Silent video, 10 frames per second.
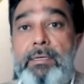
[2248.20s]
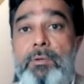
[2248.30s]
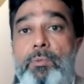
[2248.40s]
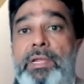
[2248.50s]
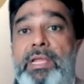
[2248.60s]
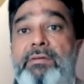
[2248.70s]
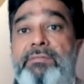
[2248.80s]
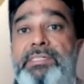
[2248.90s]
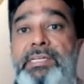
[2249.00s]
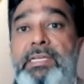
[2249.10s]
We have
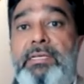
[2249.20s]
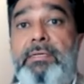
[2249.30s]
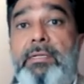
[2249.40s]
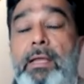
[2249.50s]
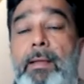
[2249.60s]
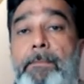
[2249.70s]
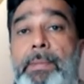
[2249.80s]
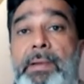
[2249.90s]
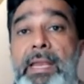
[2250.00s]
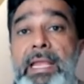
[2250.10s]
seen
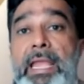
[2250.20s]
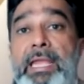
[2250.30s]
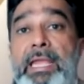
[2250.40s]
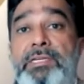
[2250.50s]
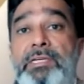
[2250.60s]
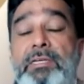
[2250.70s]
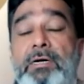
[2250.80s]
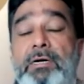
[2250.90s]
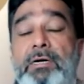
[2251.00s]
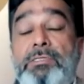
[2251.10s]
people engaging in
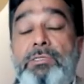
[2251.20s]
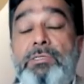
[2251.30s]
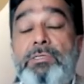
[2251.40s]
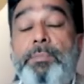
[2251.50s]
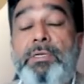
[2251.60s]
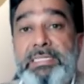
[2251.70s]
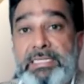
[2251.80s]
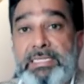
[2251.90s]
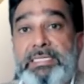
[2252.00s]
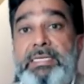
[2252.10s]
unscrupulous
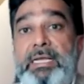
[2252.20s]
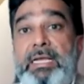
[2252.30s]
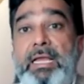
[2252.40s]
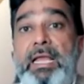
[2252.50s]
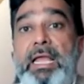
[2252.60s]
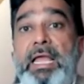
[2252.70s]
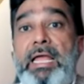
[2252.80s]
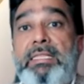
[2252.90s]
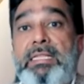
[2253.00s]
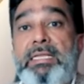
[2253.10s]
business,
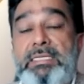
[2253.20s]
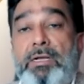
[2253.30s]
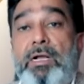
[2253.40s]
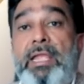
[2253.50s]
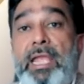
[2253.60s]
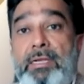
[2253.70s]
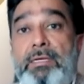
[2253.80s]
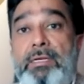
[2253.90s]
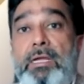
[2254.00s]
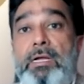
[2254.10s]
and this
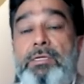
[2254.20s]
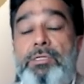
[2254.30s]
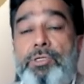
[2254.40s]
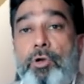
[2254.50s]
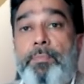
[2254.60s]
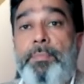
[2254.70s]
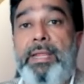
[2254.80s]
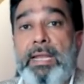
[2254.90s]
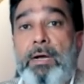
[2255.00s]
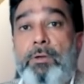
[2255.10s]
again
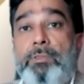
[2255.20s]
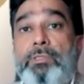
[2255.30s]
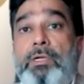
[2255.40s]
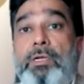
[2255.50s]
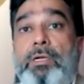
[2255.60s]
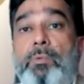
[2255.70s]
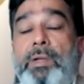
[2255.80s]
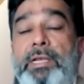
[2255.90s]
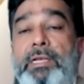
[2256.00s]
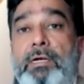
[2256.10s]
should not be allowed
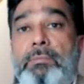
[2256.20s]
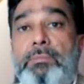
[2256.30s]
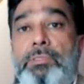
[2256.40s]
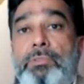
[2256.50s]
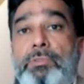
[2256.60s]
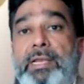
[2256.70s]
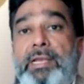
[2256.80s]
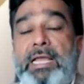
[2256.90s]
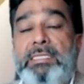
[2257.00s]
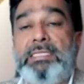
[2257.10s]
when it comes
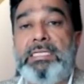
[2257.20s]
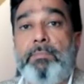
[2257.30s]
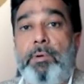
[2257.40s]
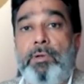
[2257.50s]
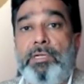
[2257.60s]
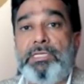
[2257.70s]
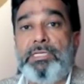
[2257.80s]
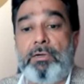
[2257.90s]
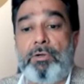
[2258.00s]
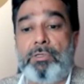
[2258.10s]
to enhancing
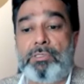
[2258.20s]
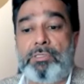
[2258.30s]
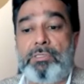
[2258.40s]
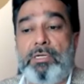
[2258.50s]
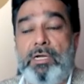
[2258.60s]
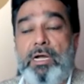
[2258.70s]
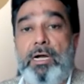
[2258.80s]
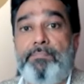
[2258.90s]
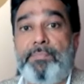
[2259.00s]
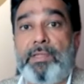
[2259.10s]
policy across
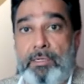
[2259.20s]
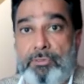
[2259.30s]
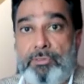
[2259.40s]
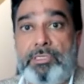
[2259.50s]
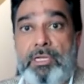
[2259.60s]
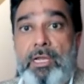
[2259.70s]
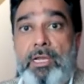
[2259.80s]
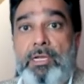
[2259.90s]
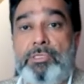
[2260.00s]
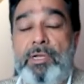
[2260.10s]

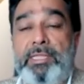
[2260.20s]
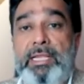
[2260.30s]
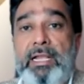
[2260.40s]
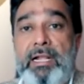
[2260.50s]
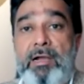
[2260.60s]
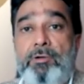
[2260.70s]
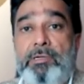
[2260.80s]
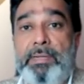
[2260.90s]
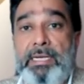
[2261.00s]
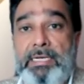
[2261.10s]
countries. So I
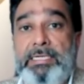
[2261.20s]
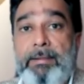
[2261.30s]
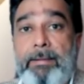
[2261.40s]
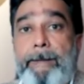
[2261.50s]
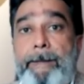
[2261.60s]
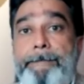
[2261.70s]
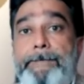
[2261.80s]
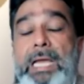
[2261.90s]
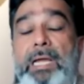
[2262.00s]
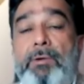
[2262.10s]
think
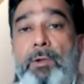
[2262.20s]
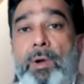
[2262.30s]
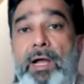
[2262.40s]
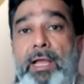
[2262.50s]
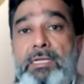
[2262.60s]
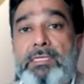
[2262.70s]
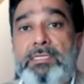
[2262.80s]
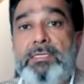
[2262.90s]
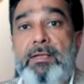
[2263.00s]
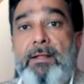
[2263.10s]
accountability
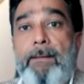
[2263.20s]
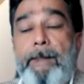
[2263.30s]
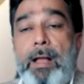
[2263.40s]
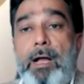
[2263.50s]
requires